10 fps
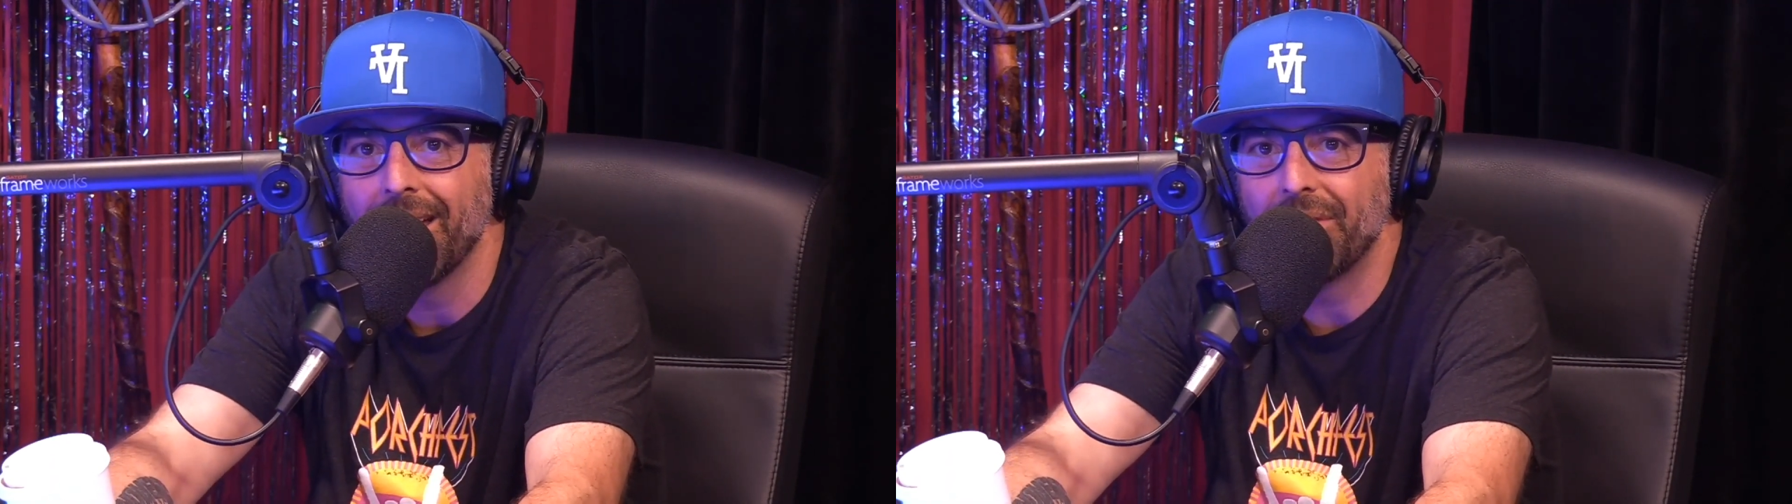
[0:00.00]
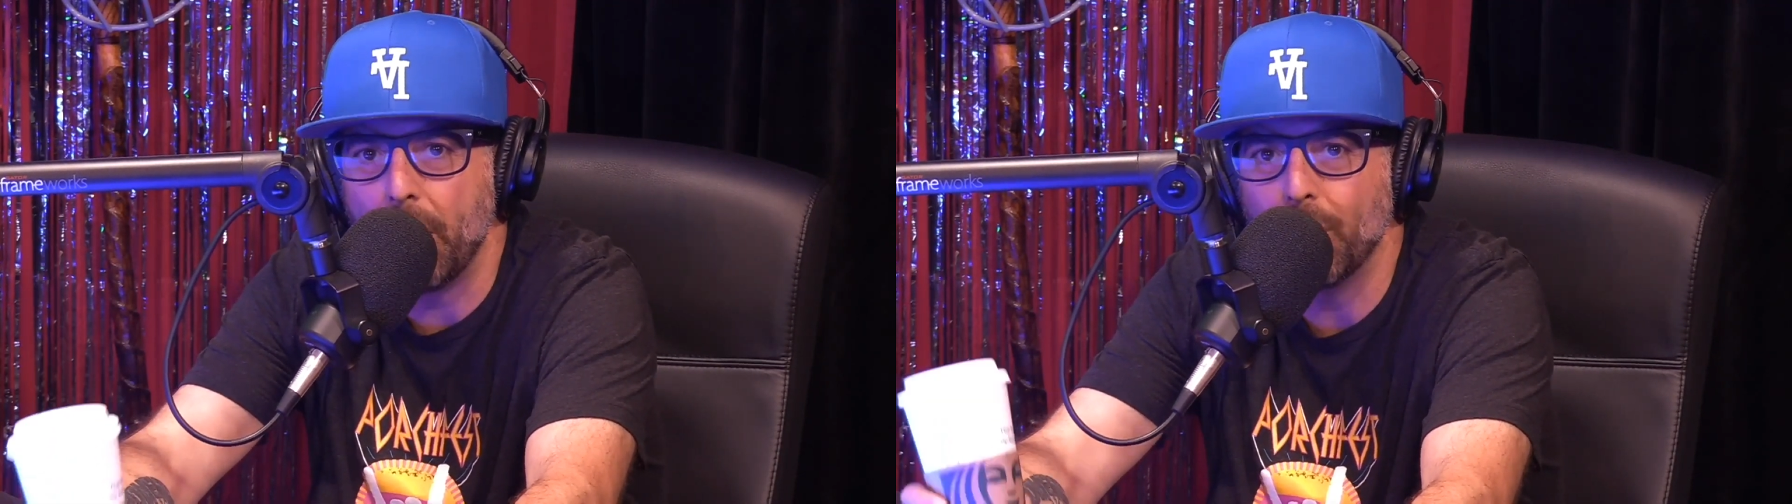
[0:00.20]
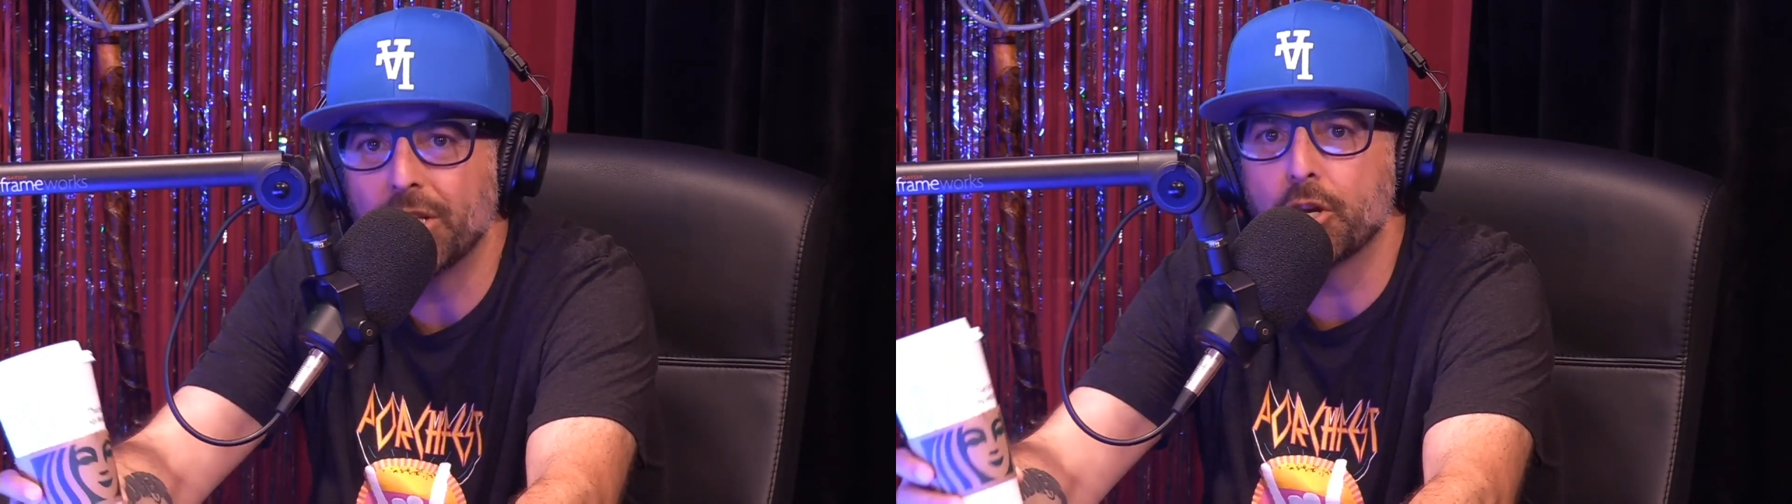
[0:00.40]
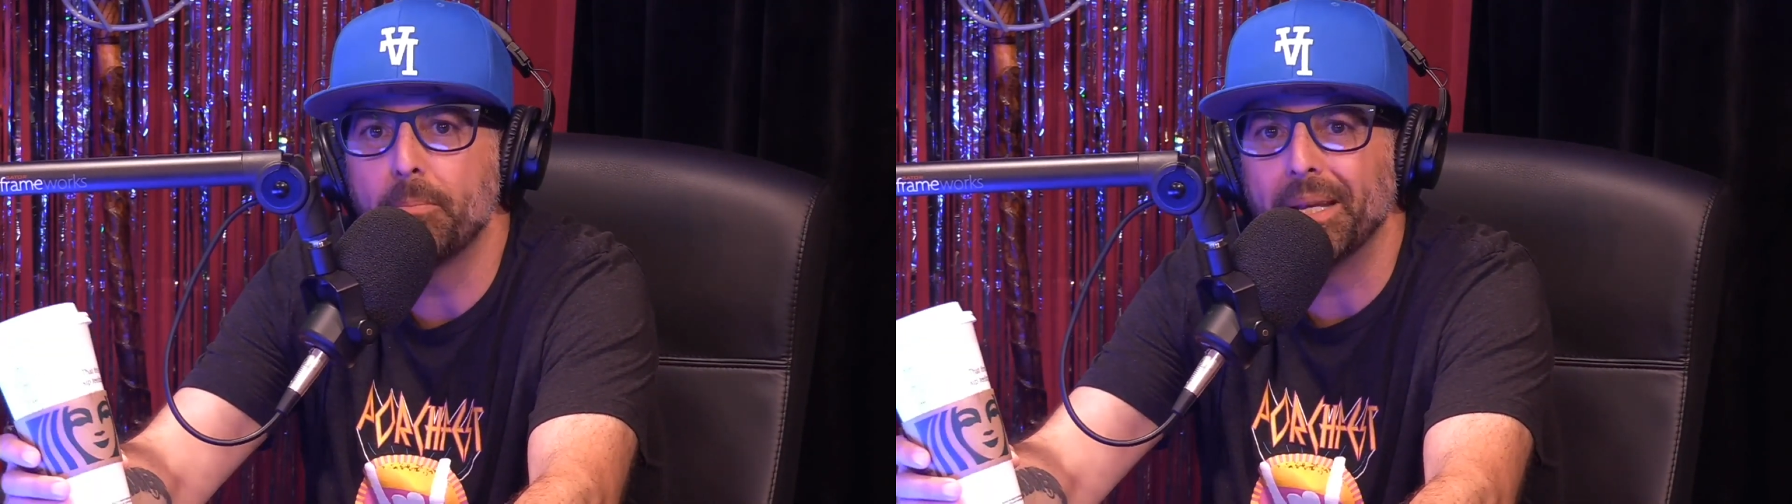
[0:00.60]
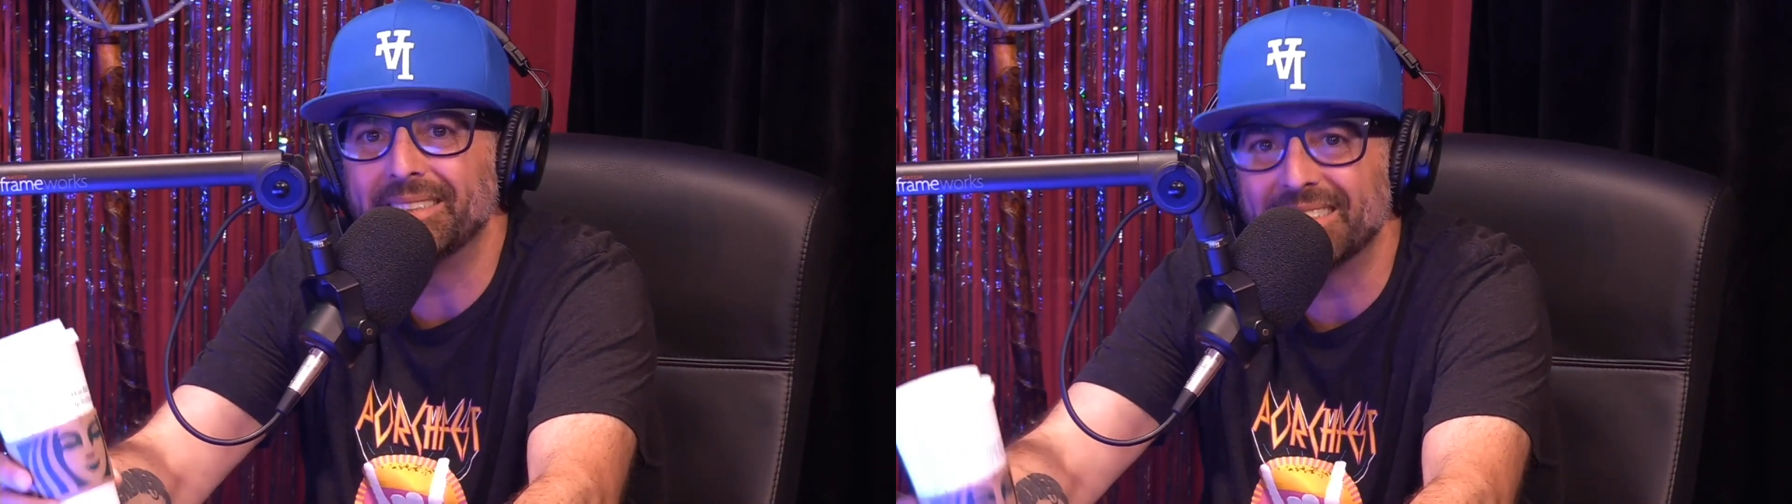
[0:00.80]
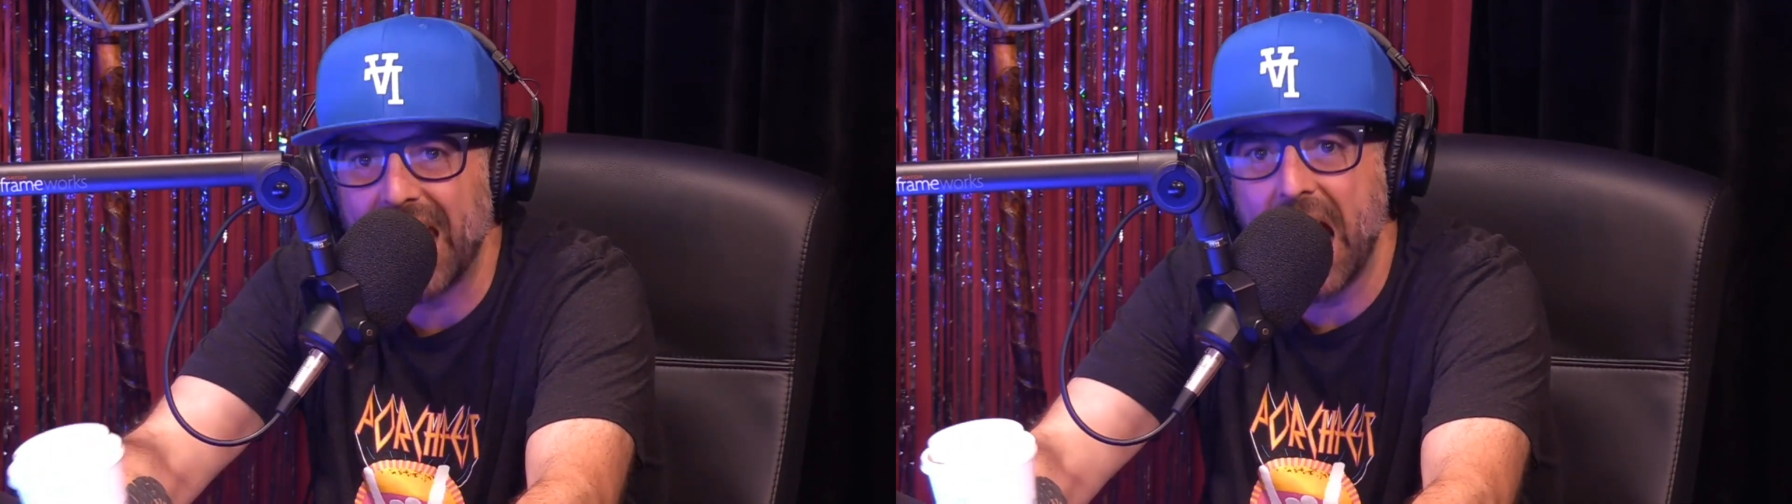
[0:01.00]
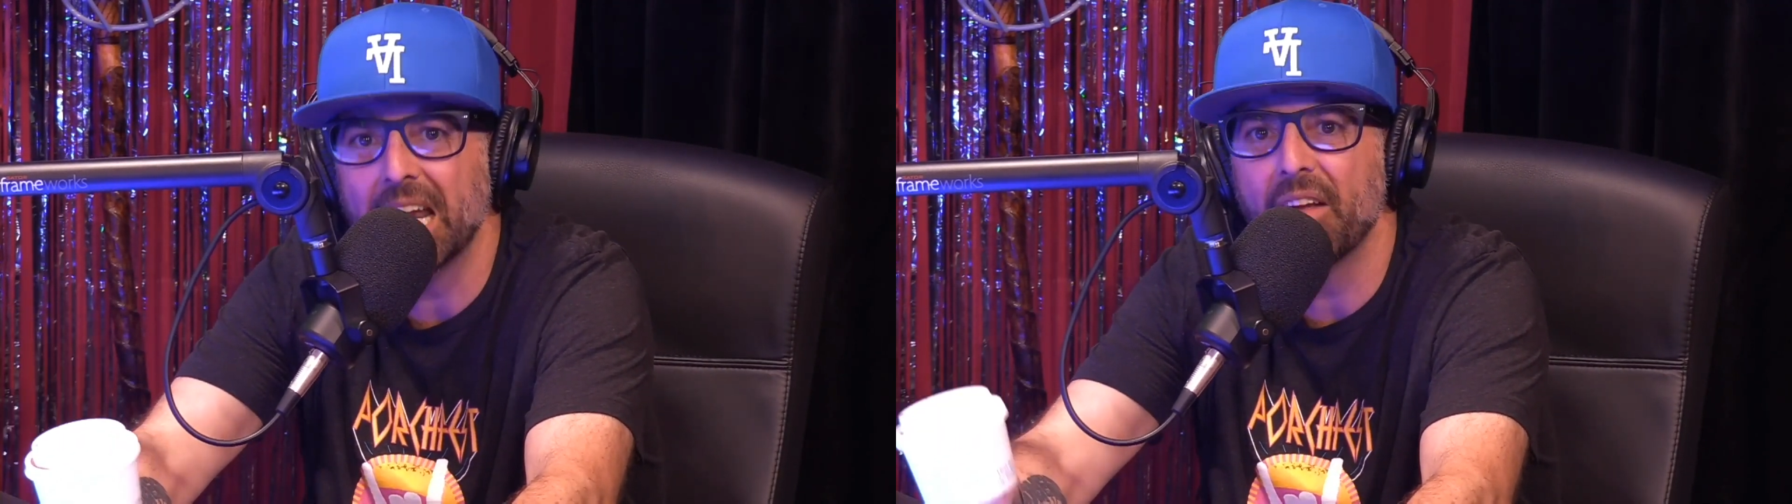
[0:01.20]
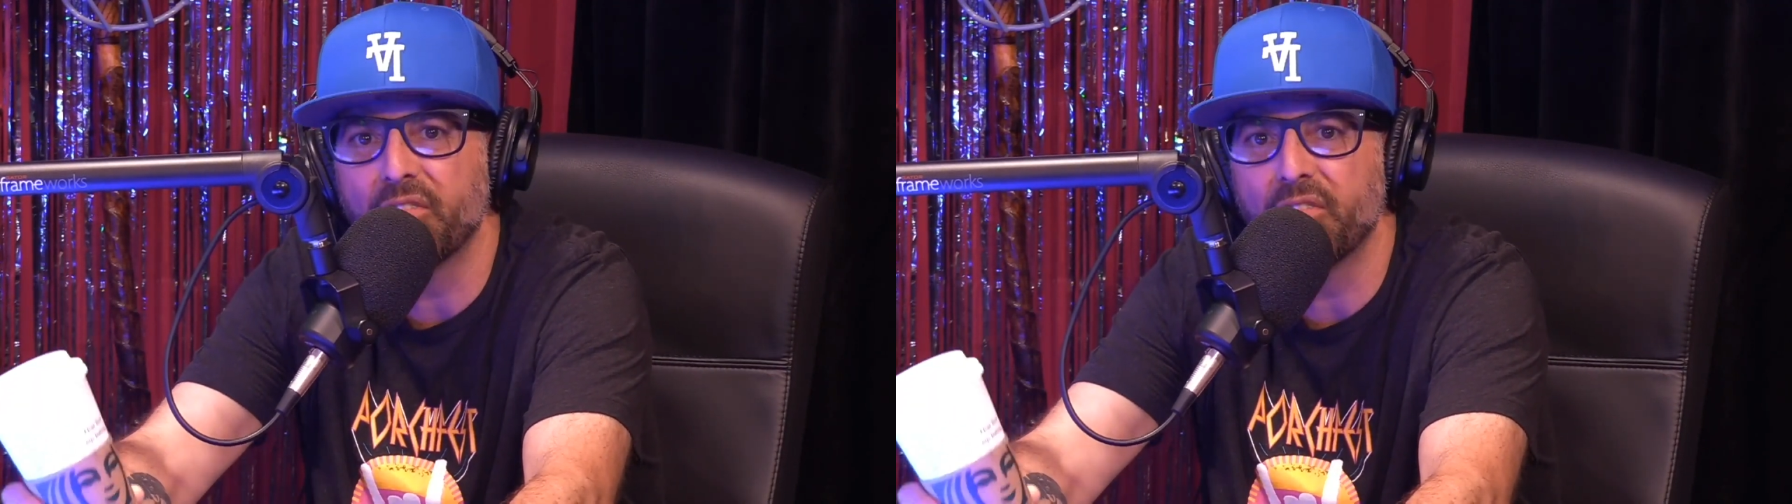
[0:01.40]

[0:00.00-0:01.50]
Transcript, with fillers: that we should be scanning